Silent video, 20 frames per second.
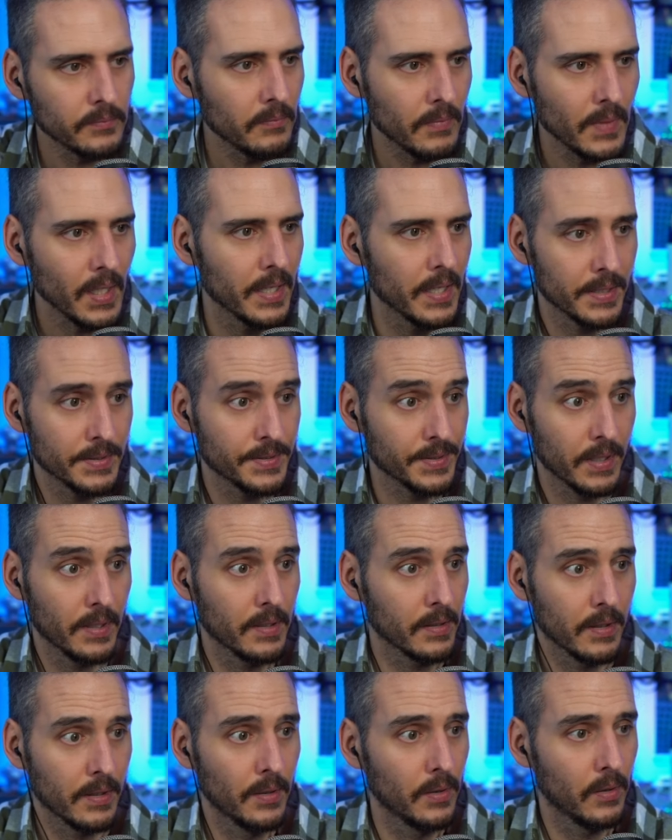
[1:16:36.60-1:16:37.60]
and it's going to
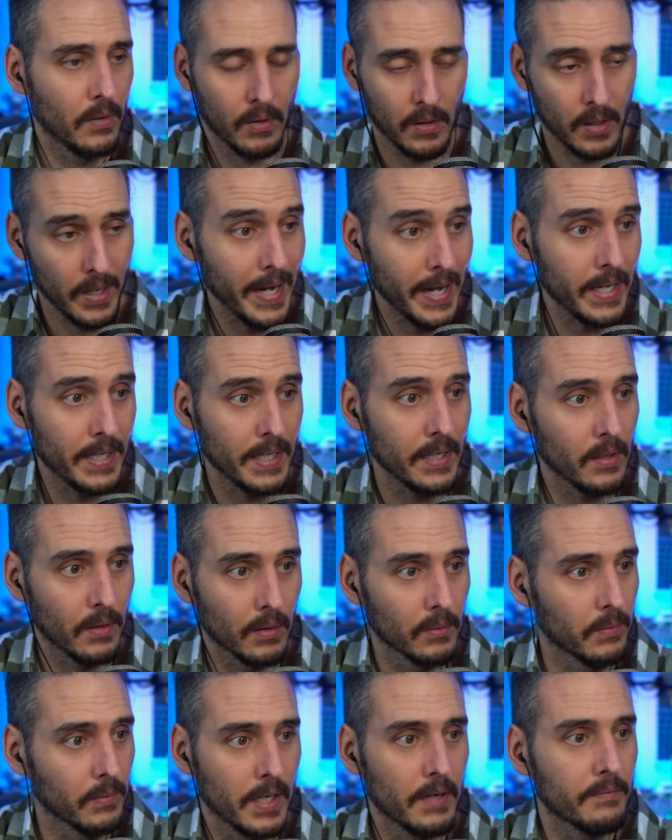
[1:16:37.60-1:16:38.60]
go, or 80
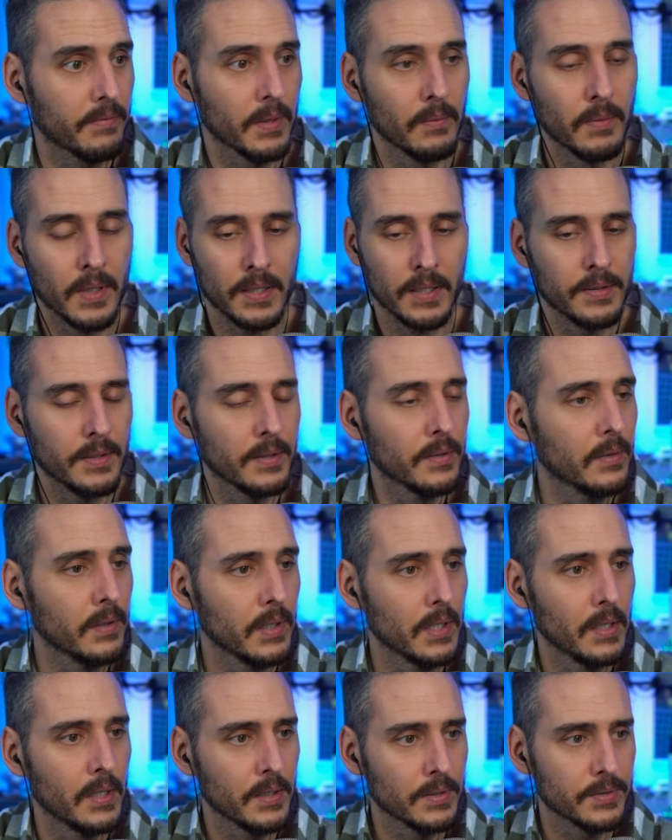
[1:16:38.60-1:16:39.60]
or whatever you want to do
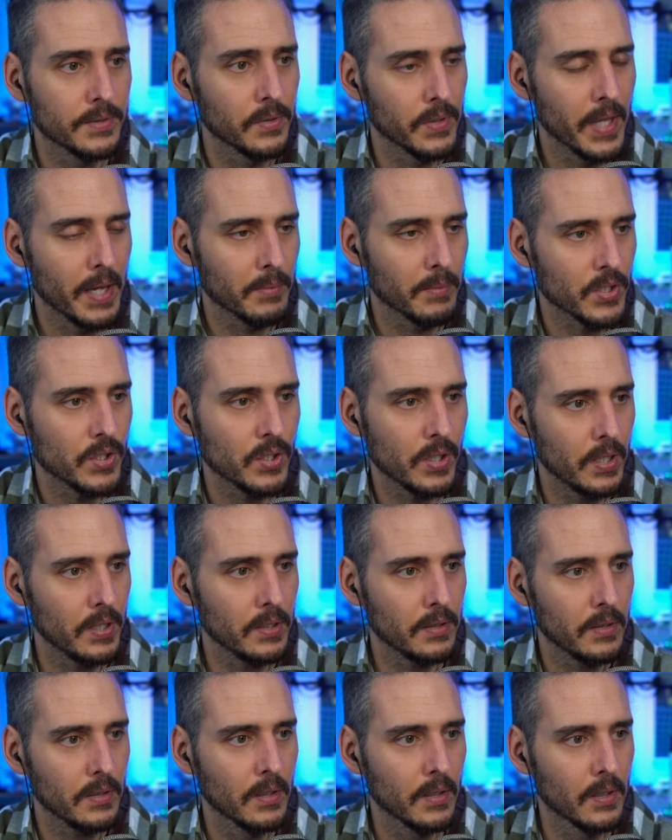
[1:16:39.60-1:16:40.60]
to that
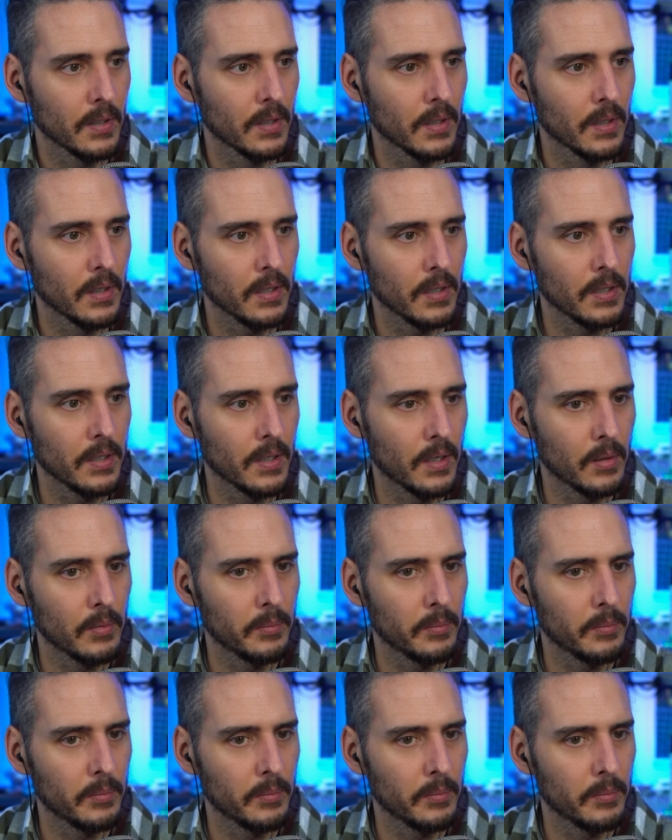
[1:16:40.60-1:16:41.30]
machine, you know.